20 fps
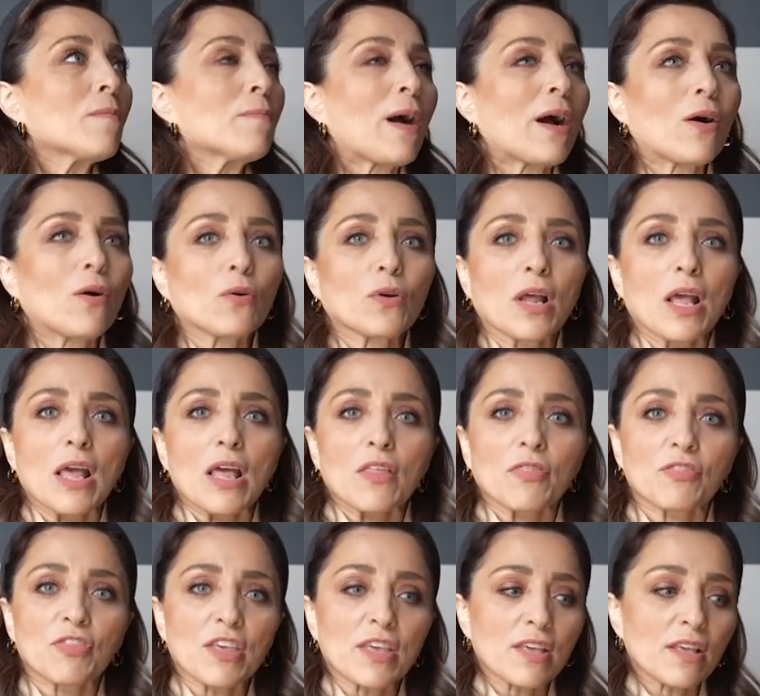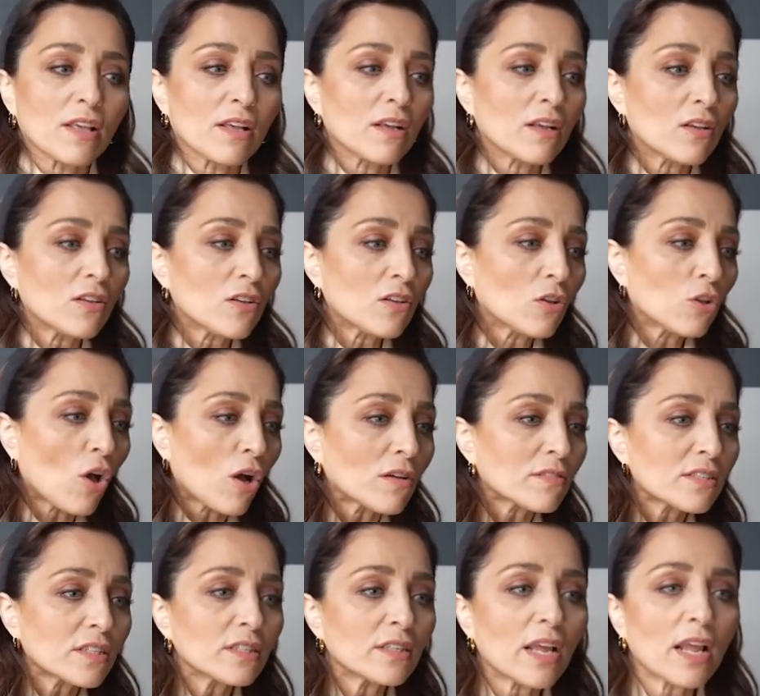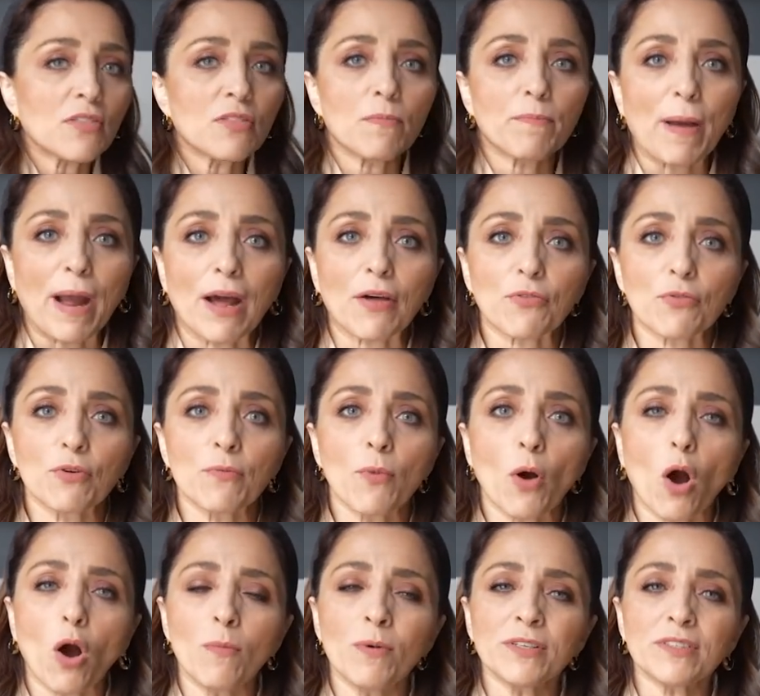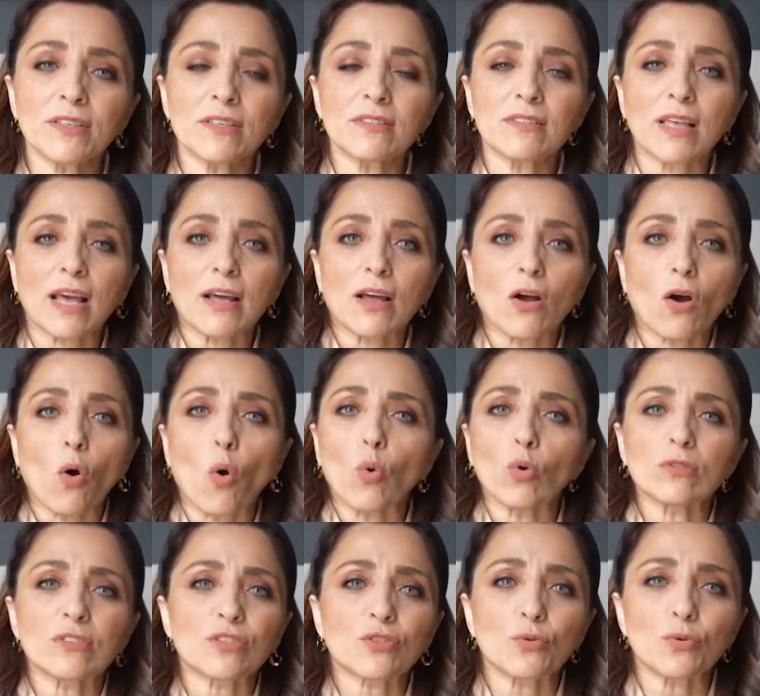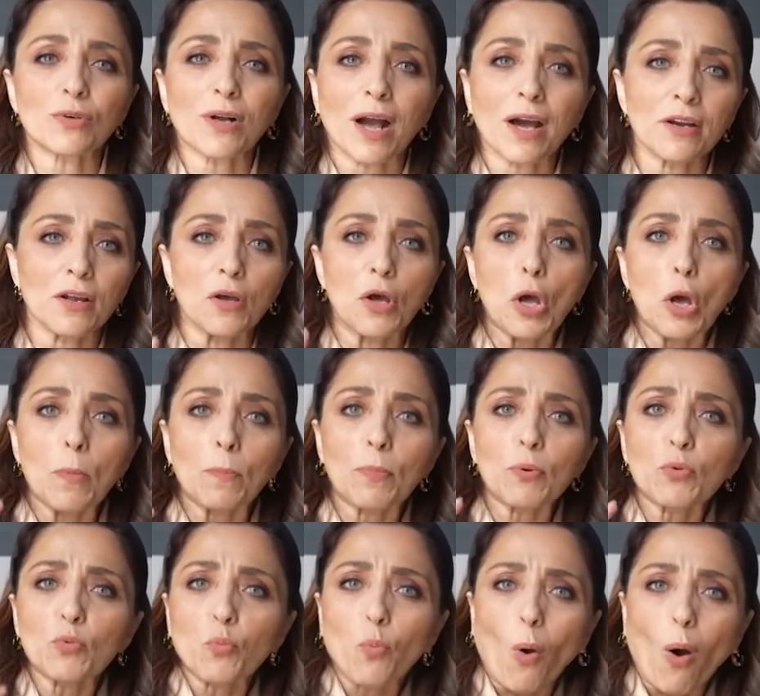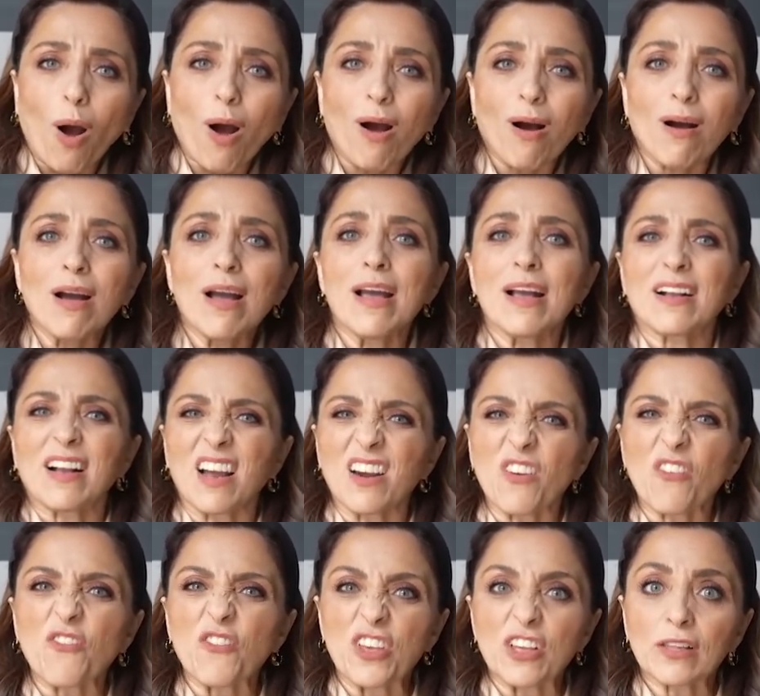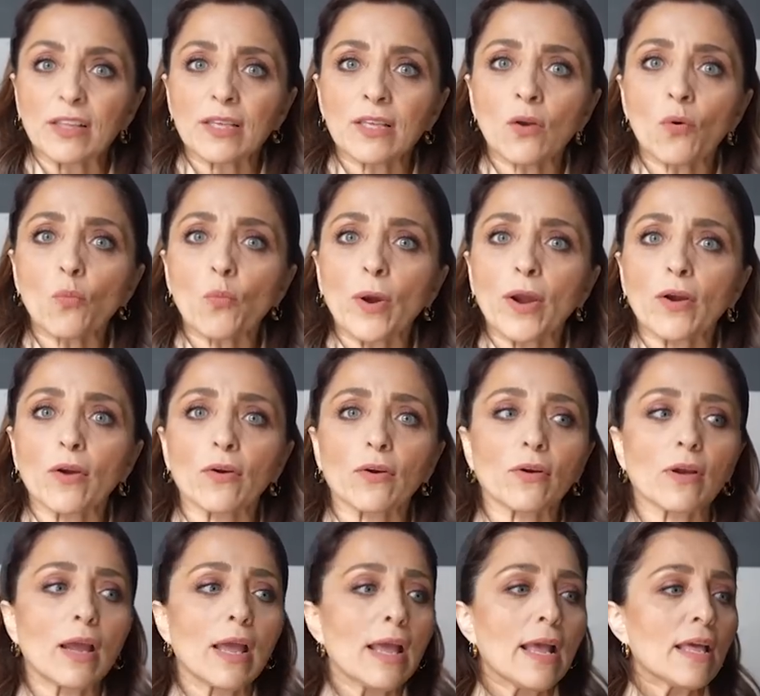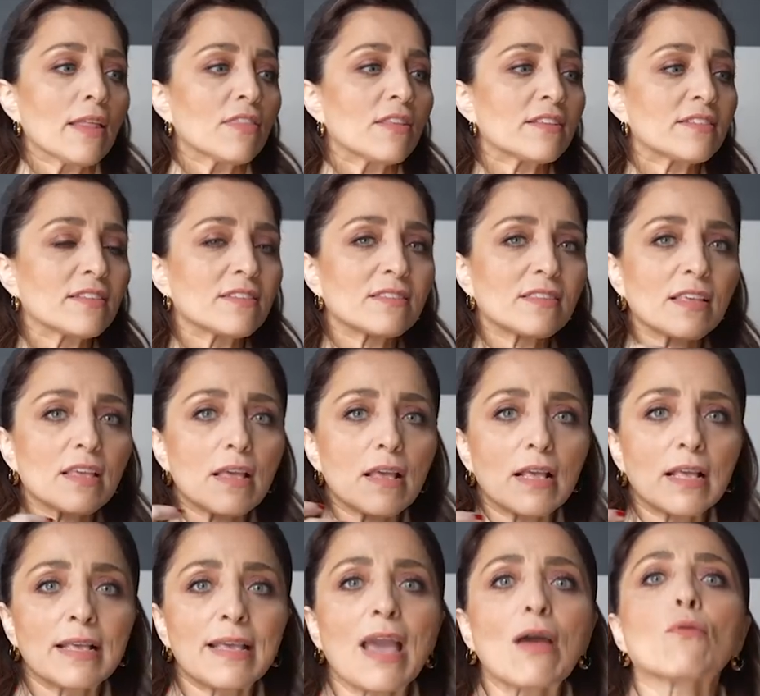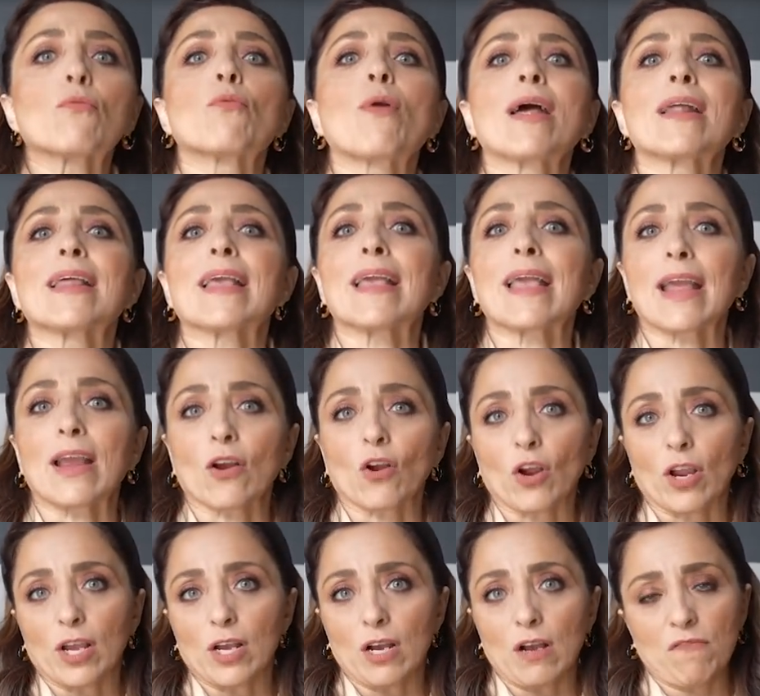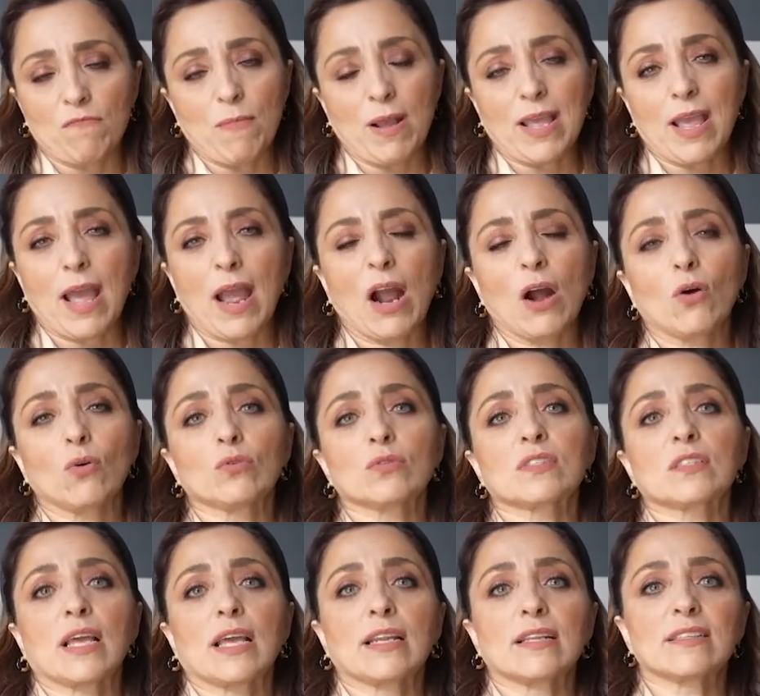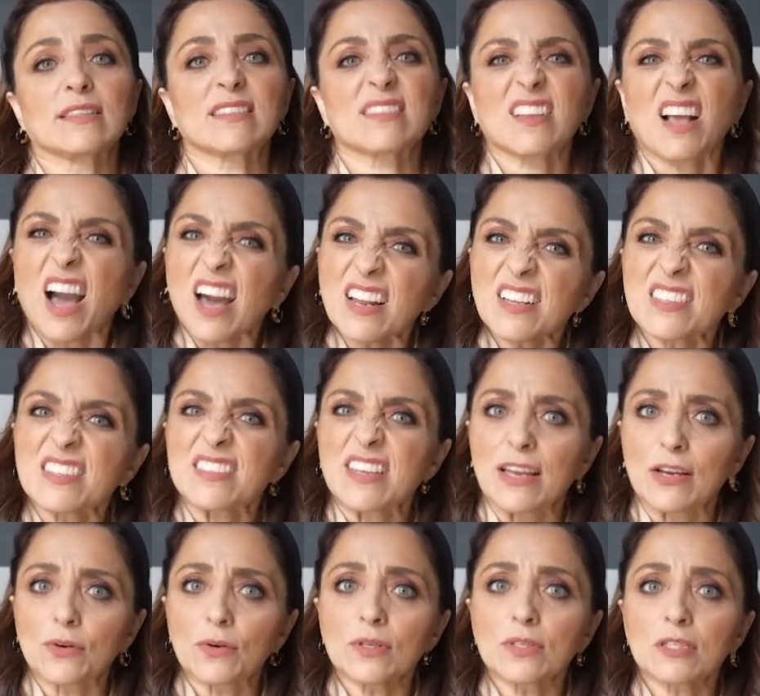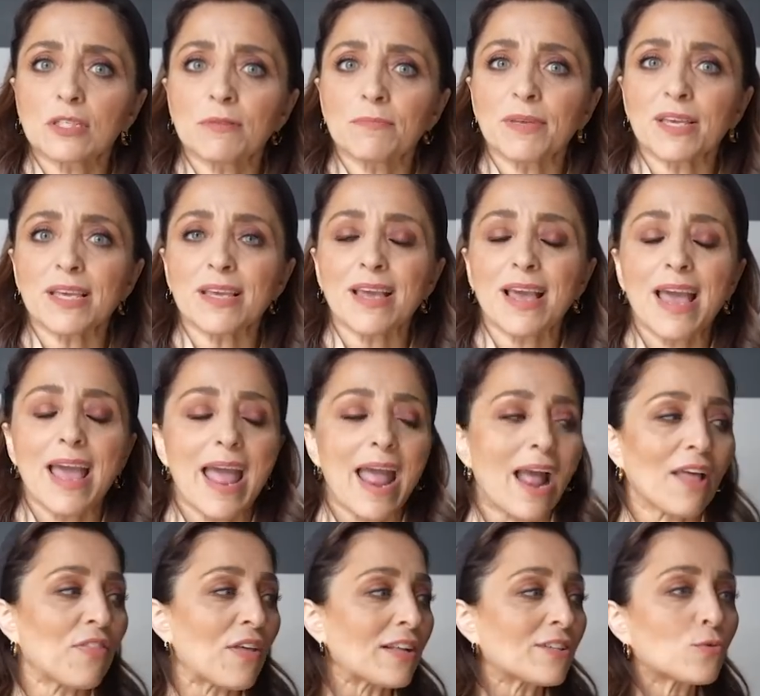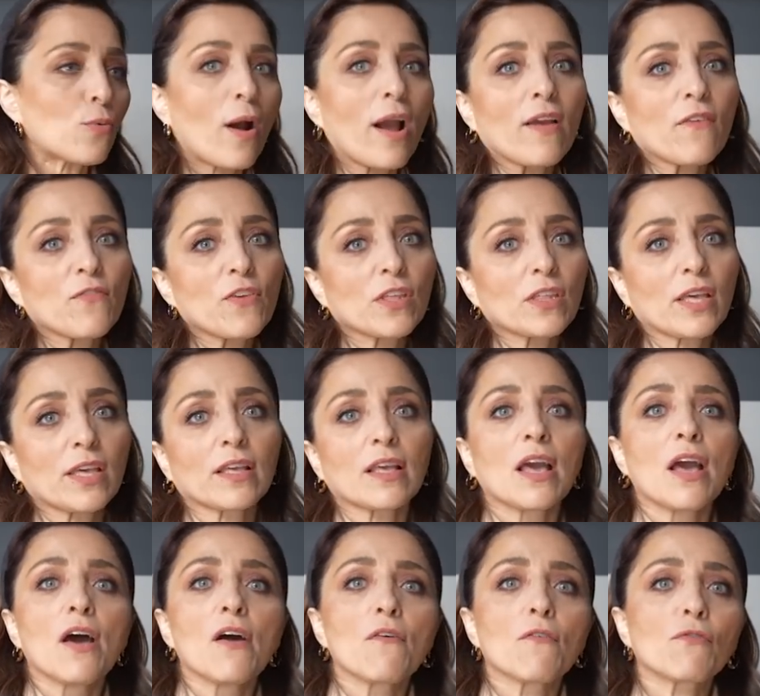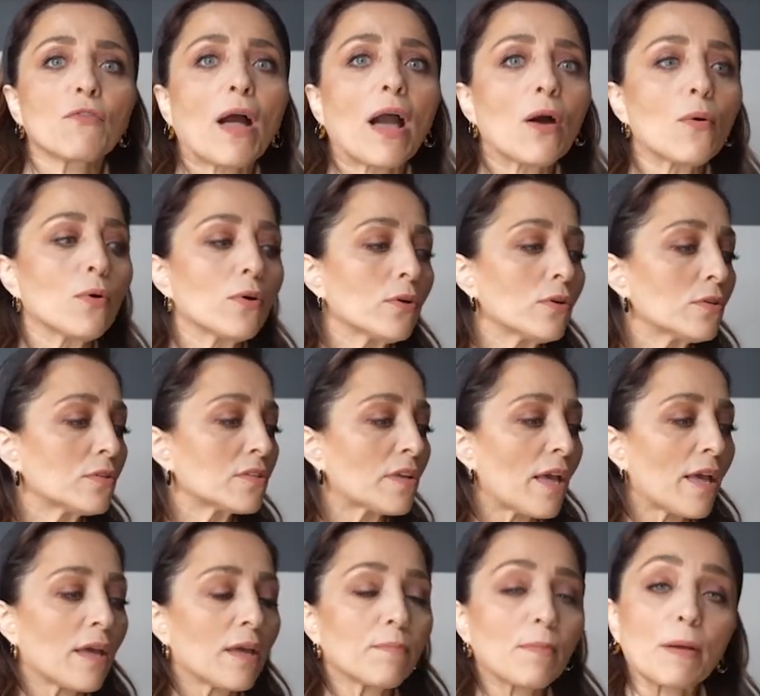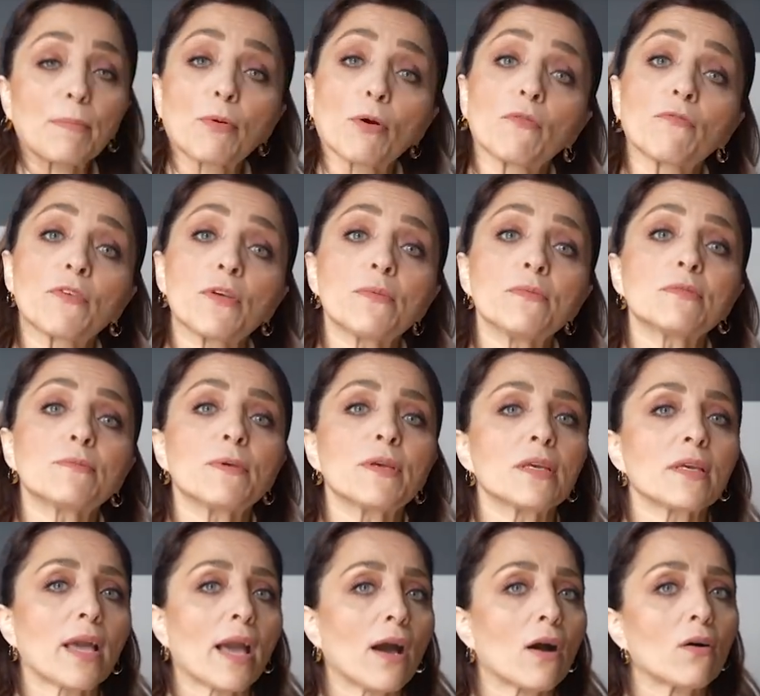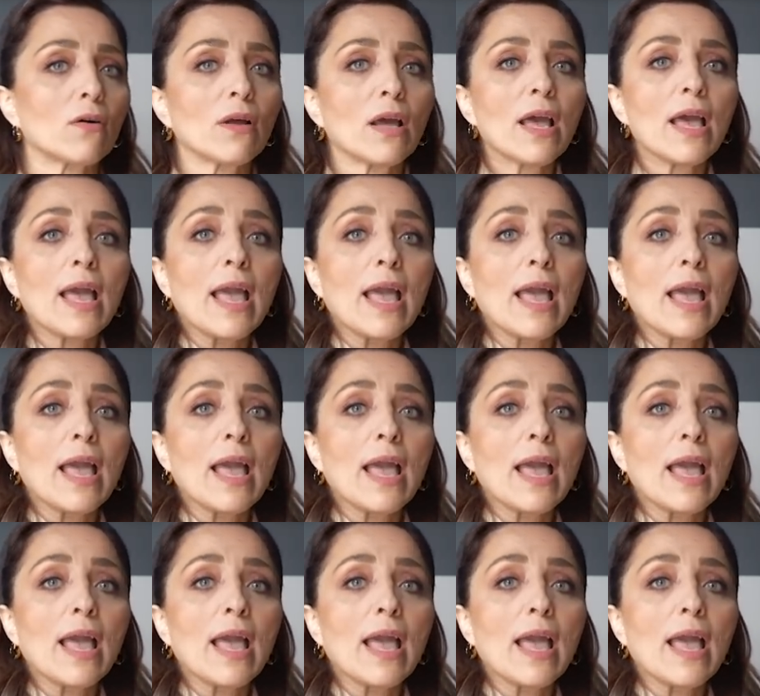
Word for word: about the closet and the bathroom almost as that old school kind of boudoir kind of feeling where this is the get ready area of my house and it's kind of sacred to me. And that's why I feel like flowers and my perfumes being out